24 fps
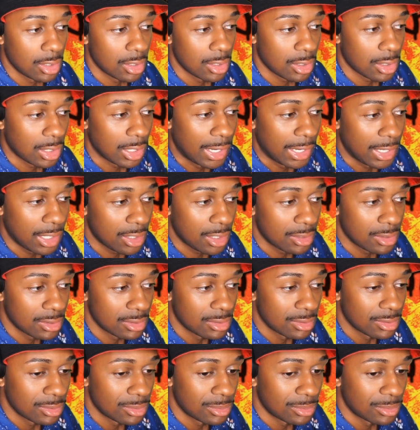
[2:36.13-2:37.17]
Like,
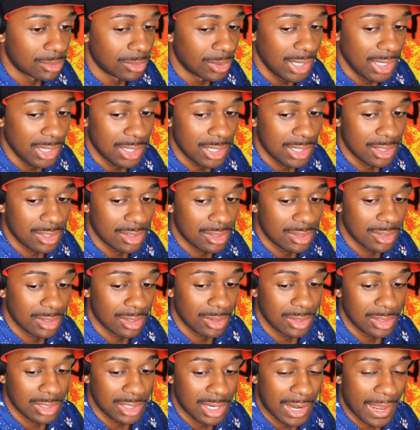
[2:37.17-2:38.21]
what?
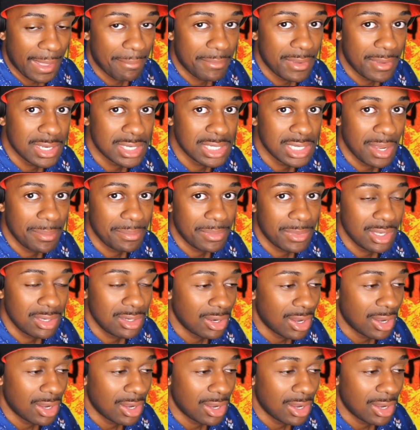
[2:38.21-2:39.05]
Did I miss something?